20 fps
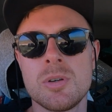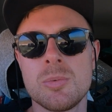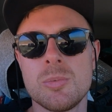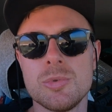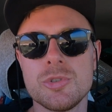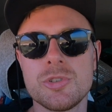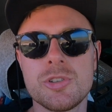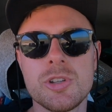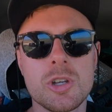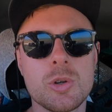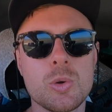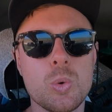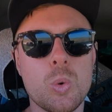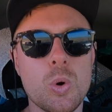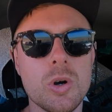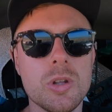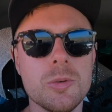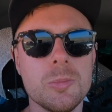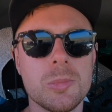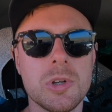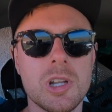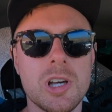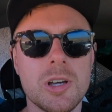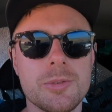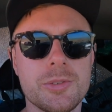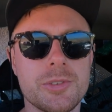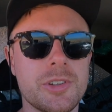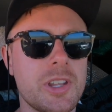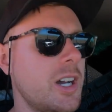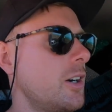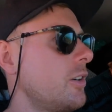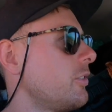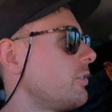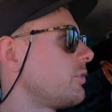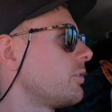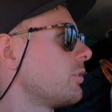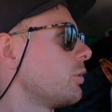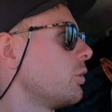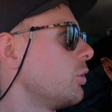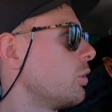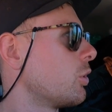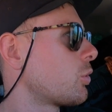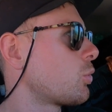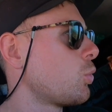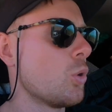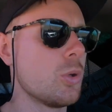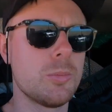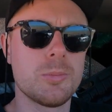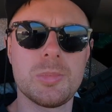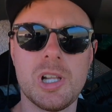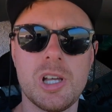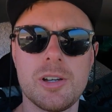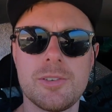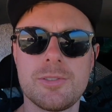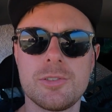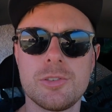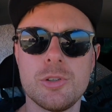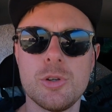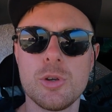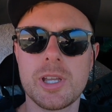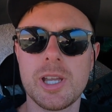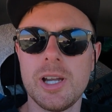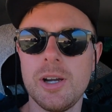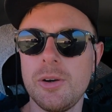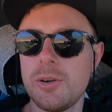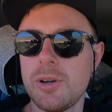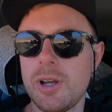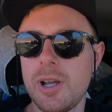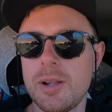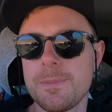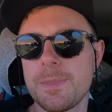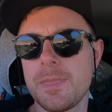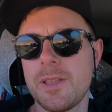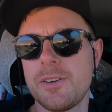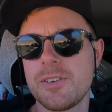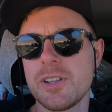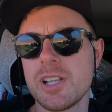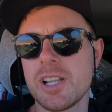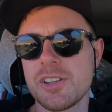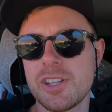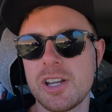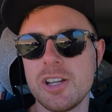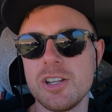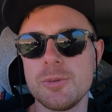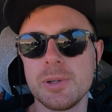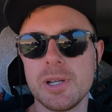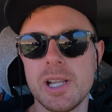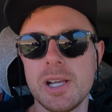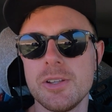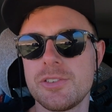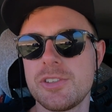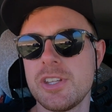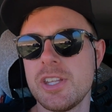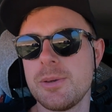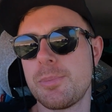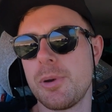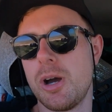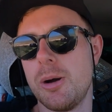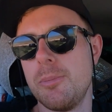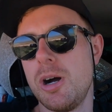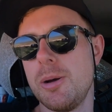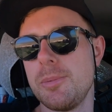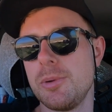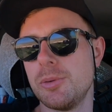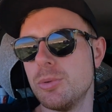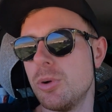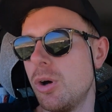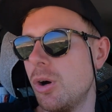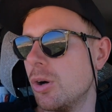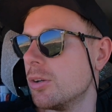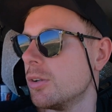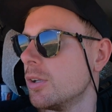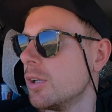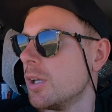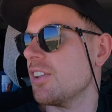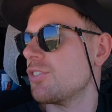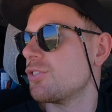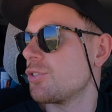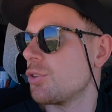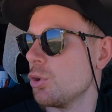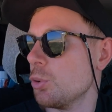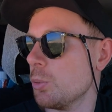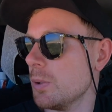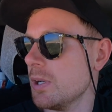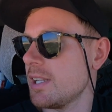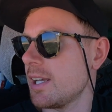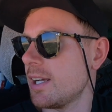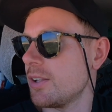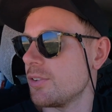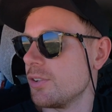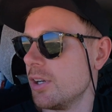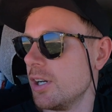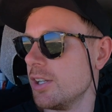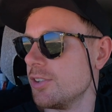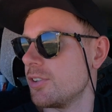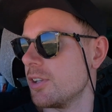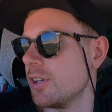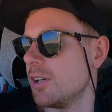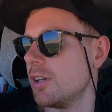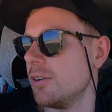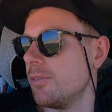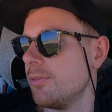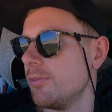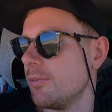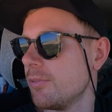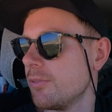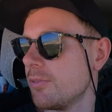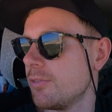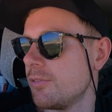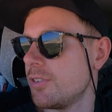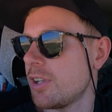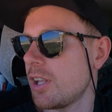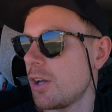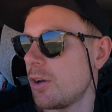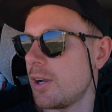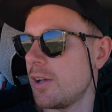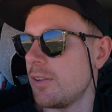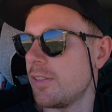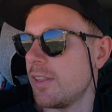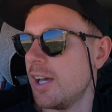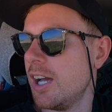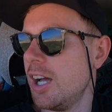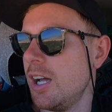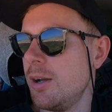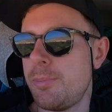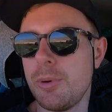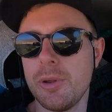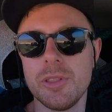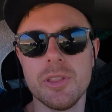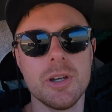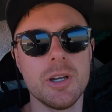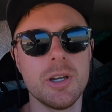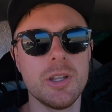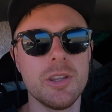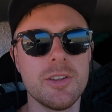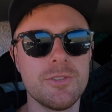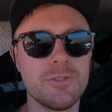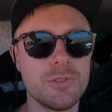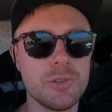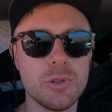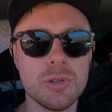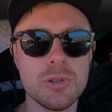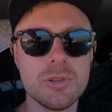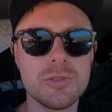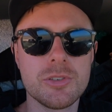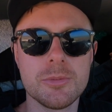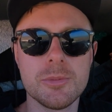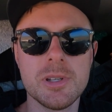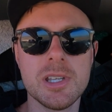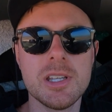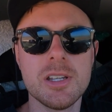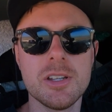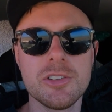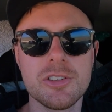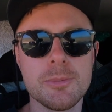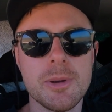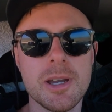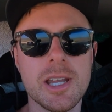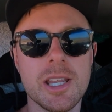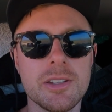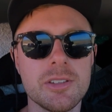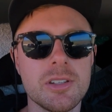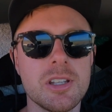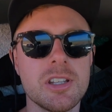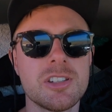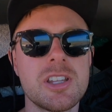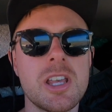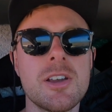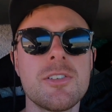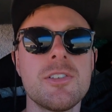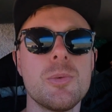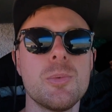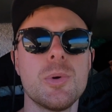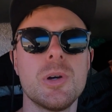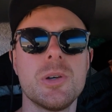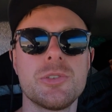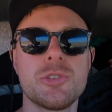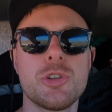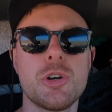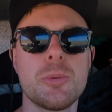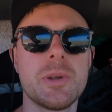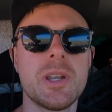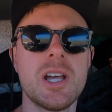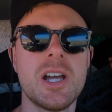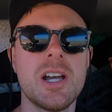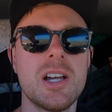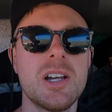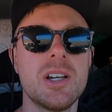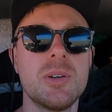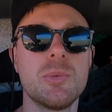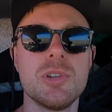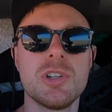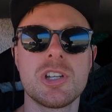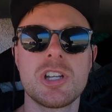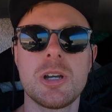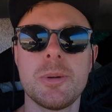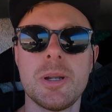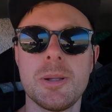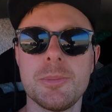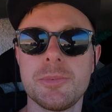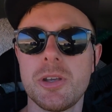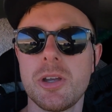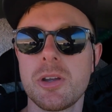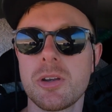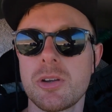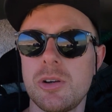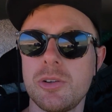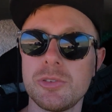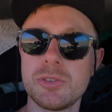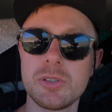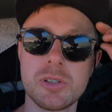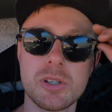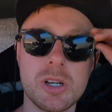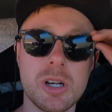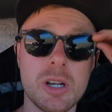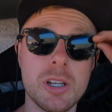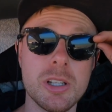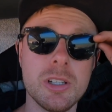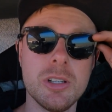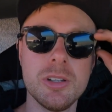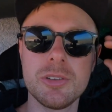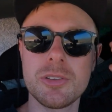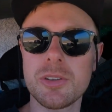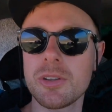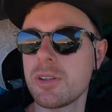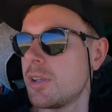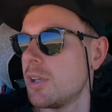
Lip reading: We just hit Quan Bluff South, or Quan Bluff Lookout. I think that's how you pronounce it, but I might be wrong. It's too windy outside to video out there, but the view from here is amazing. It's definitely worth stopping at when you're coming up Dirk Hartog Island.